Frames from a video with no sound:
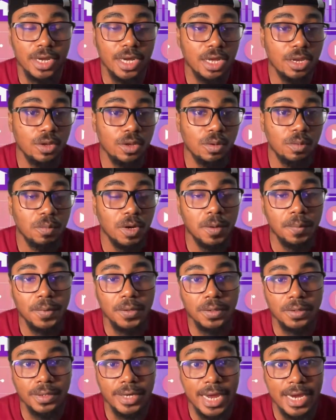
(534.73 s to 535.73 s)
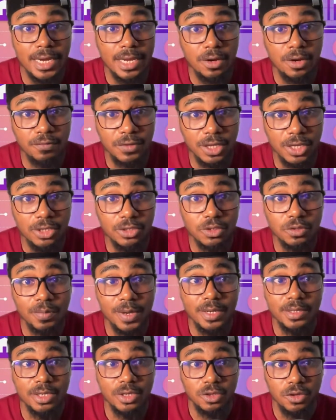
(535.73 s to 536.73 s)
Dalo, Bubble, any of the
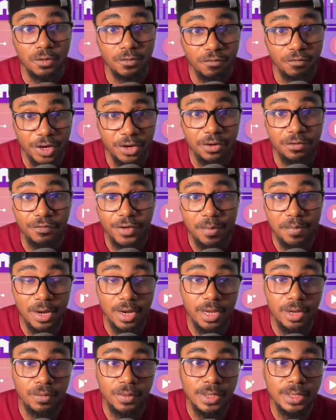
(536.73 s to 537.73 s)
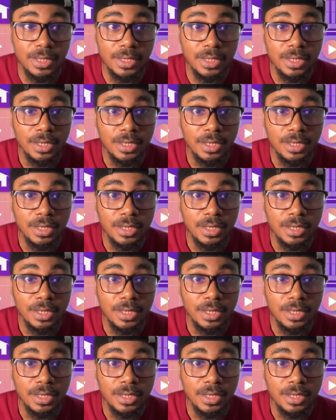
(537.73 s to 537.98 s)
instruments that you're very familiar with.